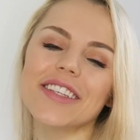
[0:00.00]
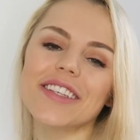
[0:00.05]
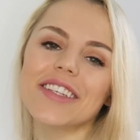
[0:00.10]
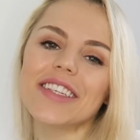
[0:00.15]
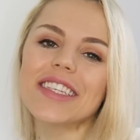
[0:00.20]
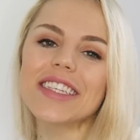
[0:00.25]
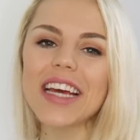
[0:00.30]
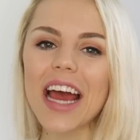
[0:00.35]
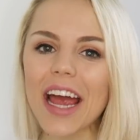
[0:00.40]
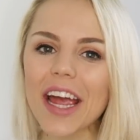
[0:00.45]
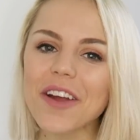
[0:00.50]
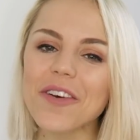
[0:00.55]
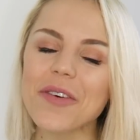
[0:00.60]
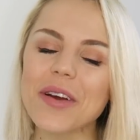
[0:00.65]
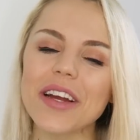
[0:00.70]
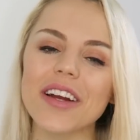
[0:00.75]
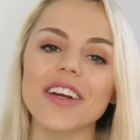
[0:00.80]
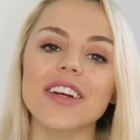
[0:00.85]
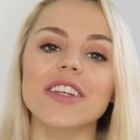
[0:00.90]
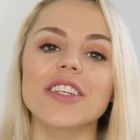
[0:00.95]
So today
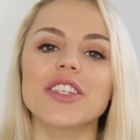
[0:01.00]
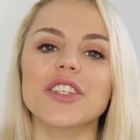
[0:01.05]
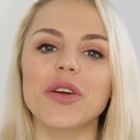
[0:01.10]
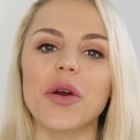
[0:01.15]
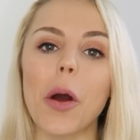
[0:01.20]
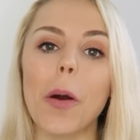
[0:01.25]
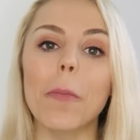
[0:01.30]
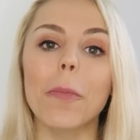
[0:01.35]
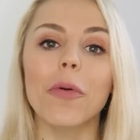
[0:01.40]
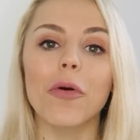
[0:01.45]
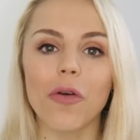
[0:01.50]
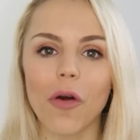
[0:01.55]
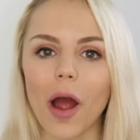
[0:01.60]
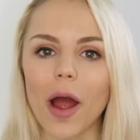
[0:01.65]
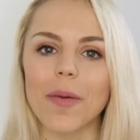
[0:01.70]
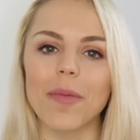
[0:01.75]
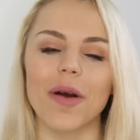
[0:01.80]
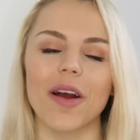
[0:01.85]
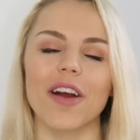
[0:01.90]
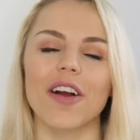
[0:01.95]
we are going to do a
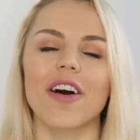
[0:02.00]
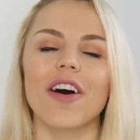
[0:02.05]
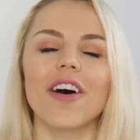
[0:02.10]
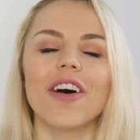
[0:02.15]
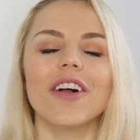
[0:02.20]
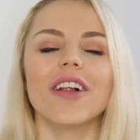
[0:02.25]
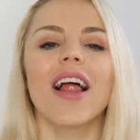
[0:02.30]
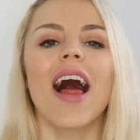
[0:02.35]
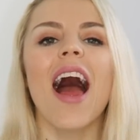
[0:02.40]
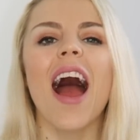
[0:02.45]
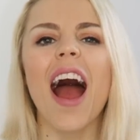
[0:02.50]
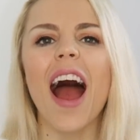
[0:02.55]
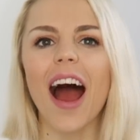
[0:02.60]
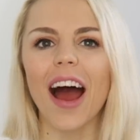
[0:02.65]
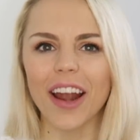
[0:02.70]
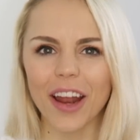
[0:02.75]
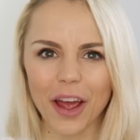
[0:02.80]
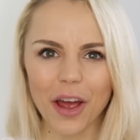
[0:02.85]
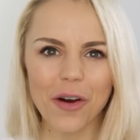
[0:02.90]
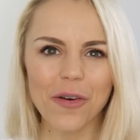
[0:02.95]
Primark haul,
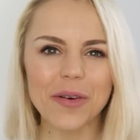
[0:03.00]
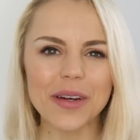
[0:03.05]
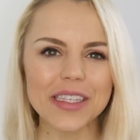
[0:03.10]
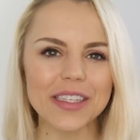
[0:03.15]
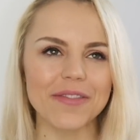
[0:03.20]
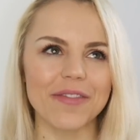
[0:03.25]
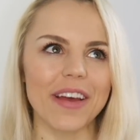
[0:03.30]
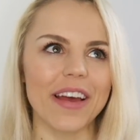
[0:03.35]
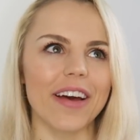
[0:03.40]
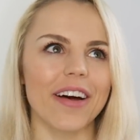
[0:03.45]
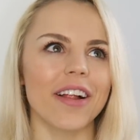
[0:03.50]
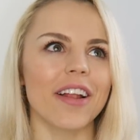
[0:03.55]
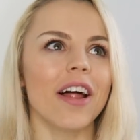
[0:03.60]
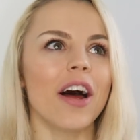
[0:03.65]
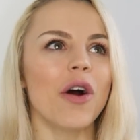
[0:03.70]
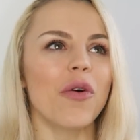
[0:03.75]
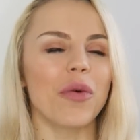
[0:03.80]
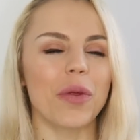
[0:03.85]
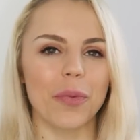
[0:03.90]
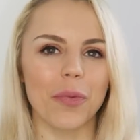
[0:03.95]
and I always feel
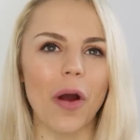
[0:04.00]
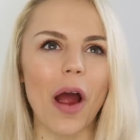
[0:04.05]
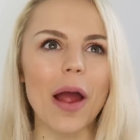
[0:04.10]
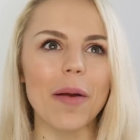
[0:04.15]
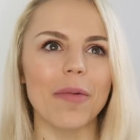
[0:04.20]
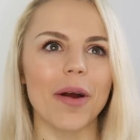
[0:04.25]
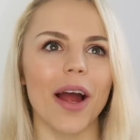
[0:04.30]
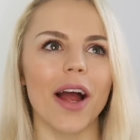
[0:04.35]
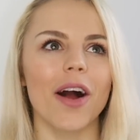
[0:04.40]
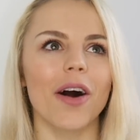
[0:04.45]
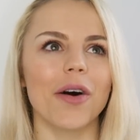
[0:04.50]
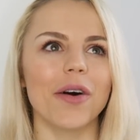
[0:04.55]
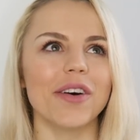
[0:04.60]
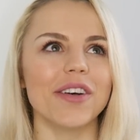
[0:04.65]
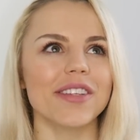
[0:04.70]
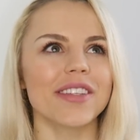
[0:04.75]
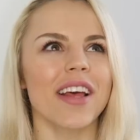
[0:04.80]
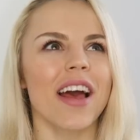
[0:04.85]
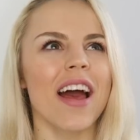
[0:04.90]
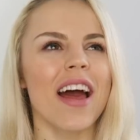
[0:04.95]
with Primark
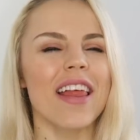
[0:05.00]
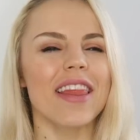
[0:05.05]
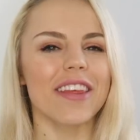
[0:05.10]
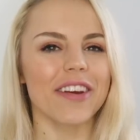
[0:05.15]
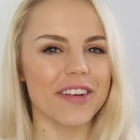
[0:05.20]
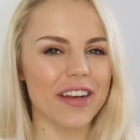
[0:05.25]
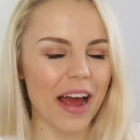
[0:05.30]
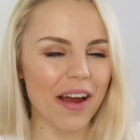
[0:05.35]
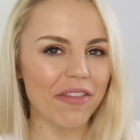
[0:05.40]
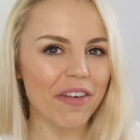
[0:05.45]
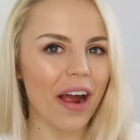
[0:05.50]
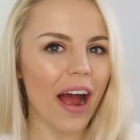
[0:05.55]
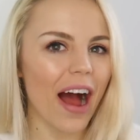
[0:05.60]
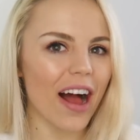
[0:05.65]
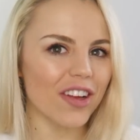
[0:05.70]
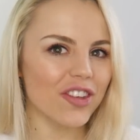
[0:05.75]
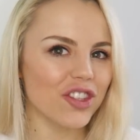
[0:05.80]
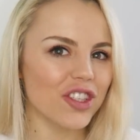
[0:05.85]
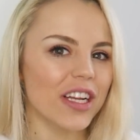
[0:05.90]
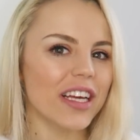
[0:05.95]
hauls they're never
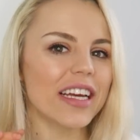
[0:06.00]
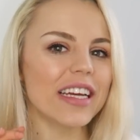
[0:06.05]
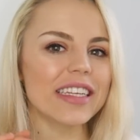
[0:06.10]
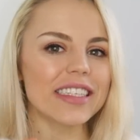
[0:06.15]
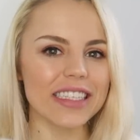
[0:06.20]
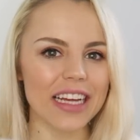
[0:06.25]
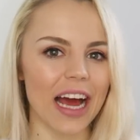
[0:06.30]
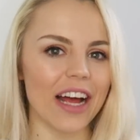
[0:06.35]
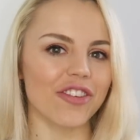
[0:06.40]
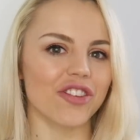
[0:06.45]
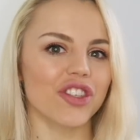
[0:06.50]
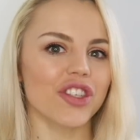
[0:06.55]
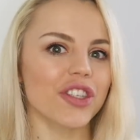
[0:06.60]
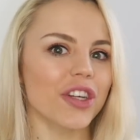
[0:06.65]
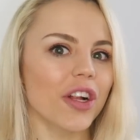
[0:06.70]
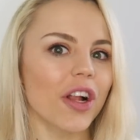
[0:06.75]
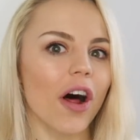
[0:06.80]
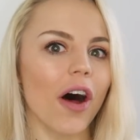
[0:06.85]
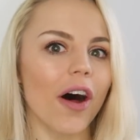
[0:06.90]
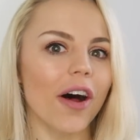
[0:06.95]
actually
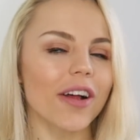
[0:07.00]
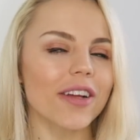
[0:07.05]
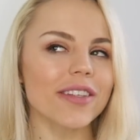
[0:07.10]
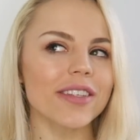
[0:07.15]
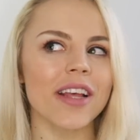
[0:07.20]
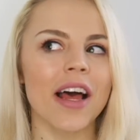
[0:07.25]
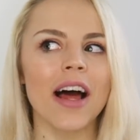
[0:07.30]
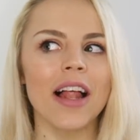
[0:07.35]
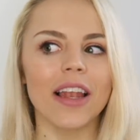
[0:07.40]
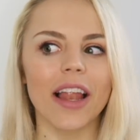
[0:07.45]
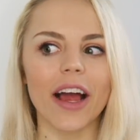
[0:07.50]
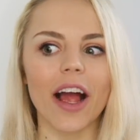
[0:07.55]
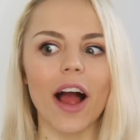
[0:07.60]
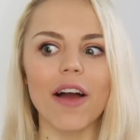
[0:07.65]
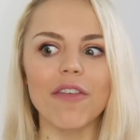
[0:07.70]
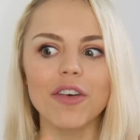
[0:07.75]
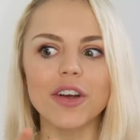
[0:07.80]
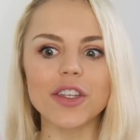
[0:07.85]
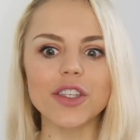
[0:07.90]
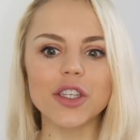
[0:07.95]
intentional hauls. Like,
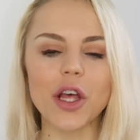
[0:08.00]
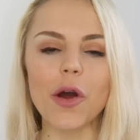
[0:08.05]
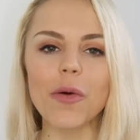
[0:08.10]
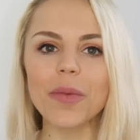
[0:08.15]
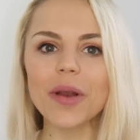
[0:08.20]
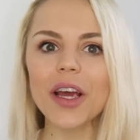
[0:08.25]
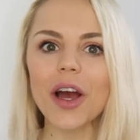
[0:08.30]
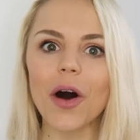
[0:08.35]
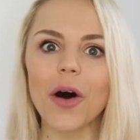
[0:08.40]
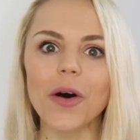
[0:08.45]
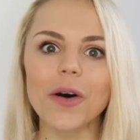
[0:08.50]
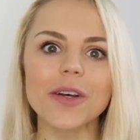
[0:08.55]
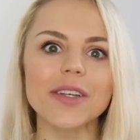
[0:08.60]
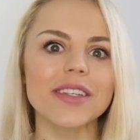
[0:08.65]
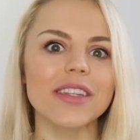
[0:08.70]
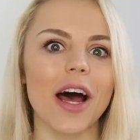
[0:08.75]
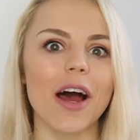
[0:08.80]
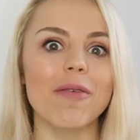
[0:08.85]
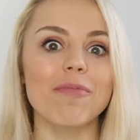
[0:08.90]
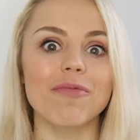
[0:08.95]
I've got so many
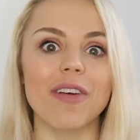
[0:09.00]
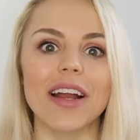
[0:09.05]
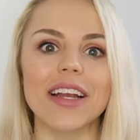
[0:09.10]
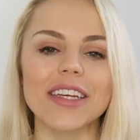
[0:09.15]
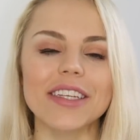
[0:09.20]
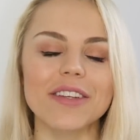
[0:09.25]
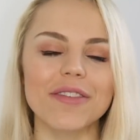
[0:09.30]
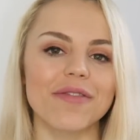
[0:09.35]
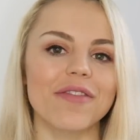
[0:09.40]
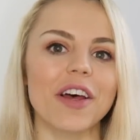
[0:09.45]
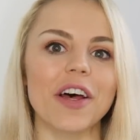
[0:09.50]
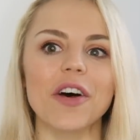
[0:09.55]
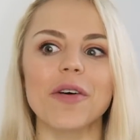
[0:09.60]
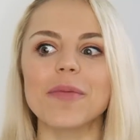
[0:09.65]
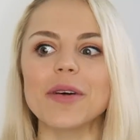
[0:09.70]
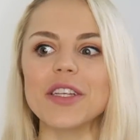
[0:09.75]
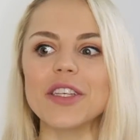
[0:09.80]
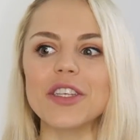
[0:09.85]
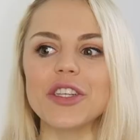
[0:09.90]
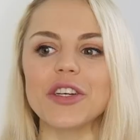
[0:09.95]
hauls that I'm ready to
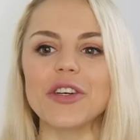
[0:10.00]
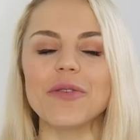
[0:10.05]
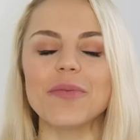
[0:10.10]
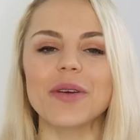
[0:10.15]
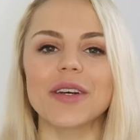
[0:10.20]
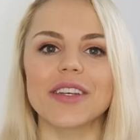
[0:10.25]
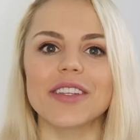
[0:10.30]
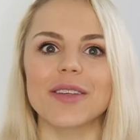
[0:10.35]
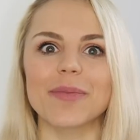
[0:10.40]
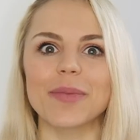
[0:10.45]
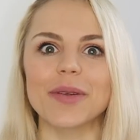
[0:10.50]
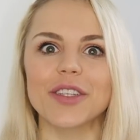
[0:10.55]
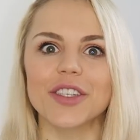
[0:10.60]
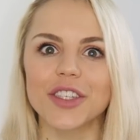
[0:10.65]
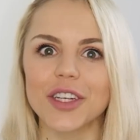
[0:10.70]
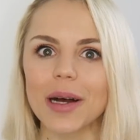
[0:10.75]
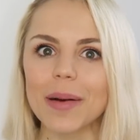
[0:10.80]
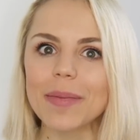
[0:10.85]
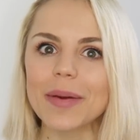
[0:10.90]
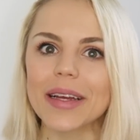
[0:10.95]
film and do because I've been
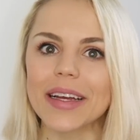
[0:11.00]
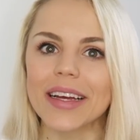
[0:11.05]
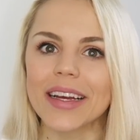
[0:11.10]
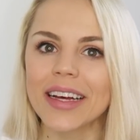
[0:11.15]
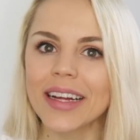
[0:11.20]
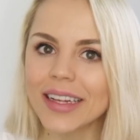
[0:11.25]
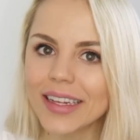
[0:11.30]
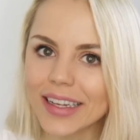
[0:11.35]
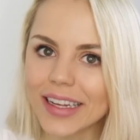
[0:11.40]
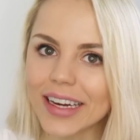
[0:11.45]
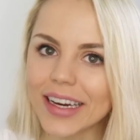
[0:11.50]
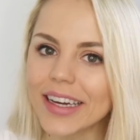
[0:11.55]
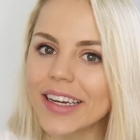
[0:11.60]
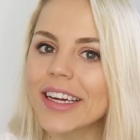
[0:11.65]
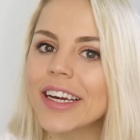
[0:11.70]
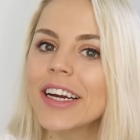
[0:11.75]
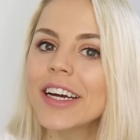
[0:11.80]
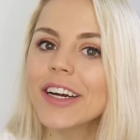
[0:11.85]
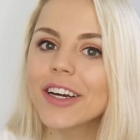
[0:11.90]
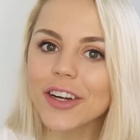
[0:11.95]
shopping
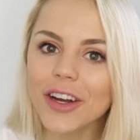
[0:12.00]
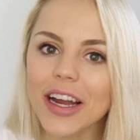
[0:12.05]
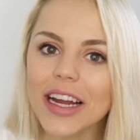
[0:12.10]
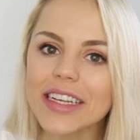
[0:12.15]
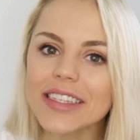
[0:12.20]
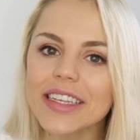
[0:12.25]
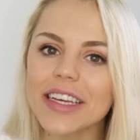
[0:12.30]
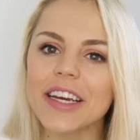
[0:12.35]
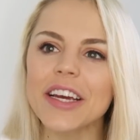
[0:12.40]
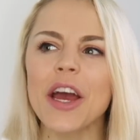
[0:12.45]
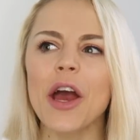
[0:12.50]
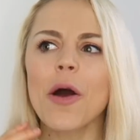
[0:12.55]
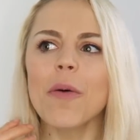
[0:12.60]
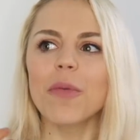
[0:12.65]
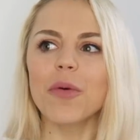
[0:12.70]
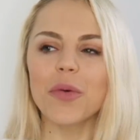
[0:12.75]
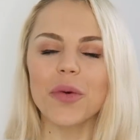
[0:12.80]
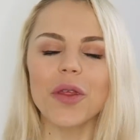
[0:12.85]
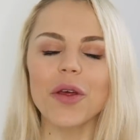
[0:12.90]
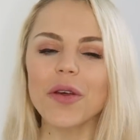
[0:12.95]
like crazy,
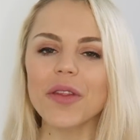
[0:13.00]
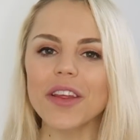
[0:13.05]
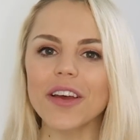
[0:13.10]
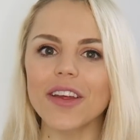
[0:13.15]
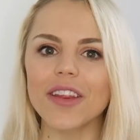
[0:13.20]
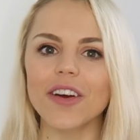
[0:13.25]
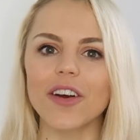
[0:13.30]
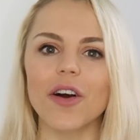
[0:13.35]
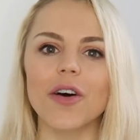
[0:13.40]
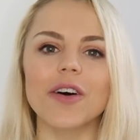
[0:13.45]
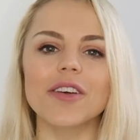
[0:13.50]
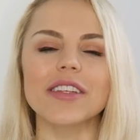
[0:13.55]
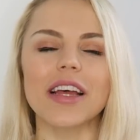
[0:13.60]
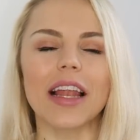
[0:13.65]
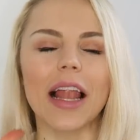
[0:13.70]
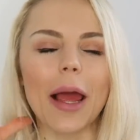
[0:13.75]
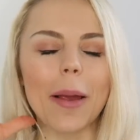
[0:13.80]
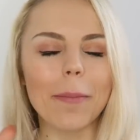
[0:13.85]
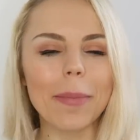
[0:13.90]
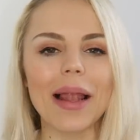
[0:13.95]
but with all the other hauls I
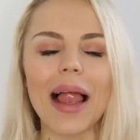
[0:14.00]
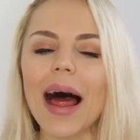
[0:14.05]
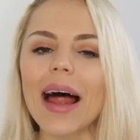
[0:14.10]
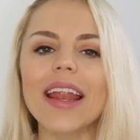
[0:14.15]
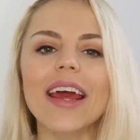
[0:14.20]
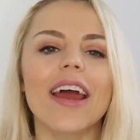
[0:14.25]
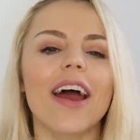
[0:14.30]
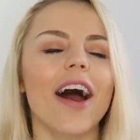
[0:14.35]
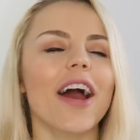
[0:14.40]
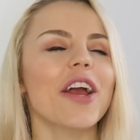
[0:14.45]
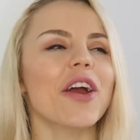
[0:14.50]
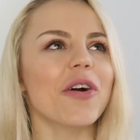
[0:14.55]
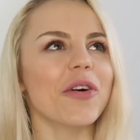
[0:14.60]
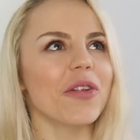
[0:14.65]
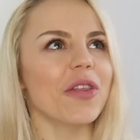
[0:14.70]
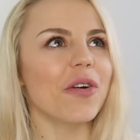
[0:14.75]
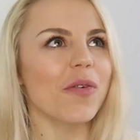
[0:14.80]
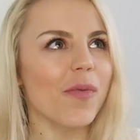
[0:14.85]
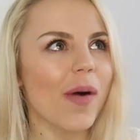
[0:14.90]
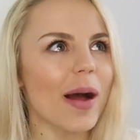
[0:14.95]
like plan it. I go
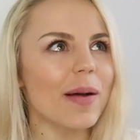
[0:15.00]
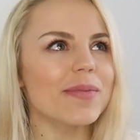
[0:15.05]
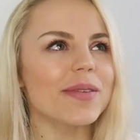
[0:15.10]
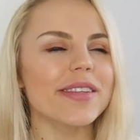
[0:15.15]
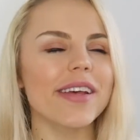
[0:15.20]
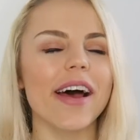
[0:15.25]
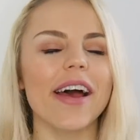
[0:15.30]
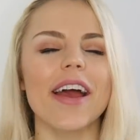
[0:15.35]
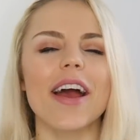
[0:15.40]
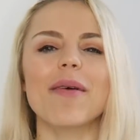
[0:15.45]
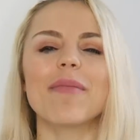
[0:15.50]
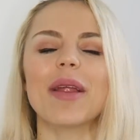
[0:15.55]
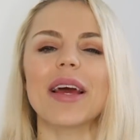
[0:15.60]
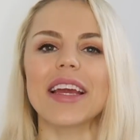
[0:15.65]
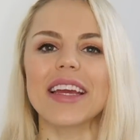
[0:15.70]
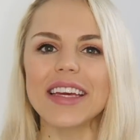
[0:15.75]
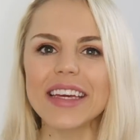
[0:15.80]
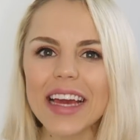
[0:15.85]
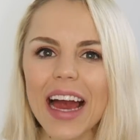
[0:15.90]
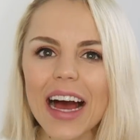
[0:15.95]
on the website, I'm
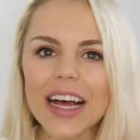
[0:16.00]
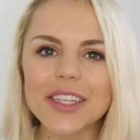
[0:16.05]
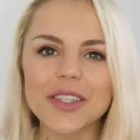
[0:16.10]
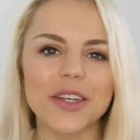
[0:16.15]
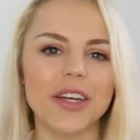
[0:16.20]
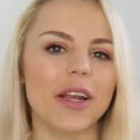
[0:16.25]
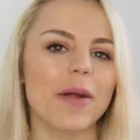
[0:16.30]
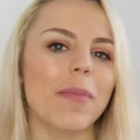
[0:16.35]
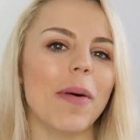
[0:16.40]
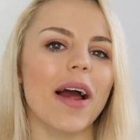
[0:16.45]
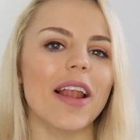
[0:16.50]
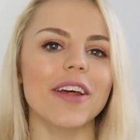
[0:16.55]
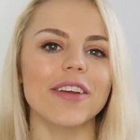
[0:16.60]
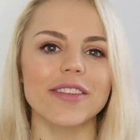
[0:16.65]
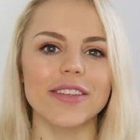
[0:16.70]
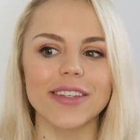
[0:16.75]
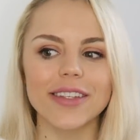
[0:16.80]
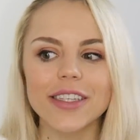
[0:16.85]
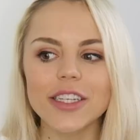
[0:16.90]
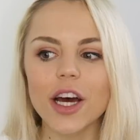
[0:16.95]
like, yes, you're gonna buy
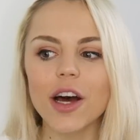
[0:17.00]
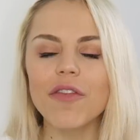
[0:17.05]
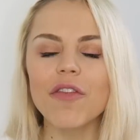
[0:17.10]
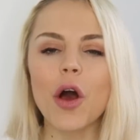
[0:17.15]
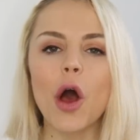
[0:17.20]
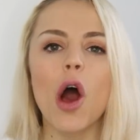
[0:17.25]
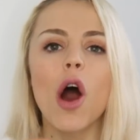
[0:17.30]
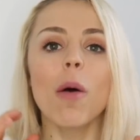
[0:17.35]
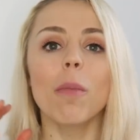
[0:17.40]
loads of stuff.